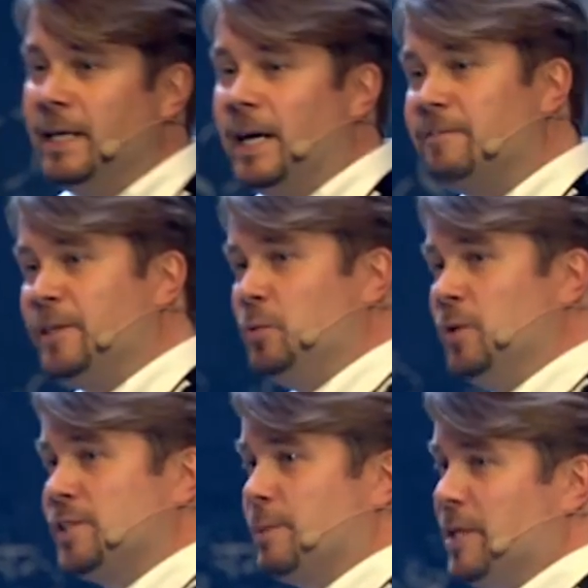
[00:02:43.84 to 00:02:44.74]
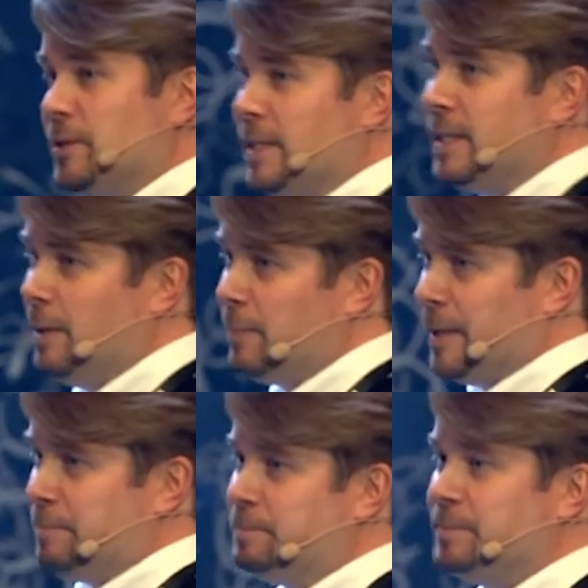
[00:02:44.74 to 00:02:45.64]
A few words about our
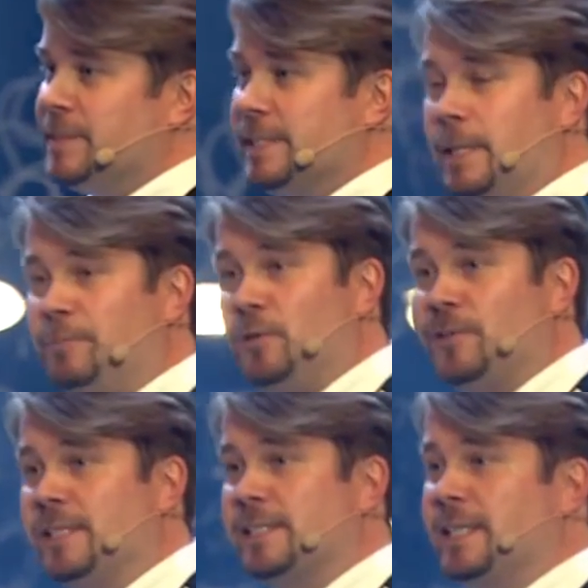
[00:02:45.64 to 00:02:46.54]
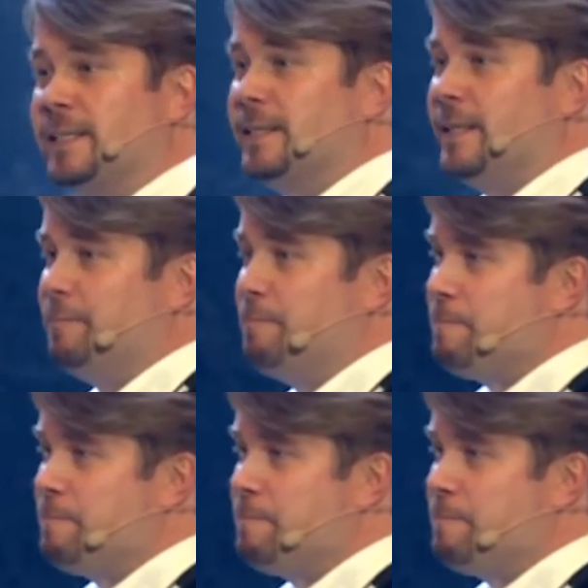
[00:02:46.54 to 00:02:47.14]
company. There's a couple of things that, uh,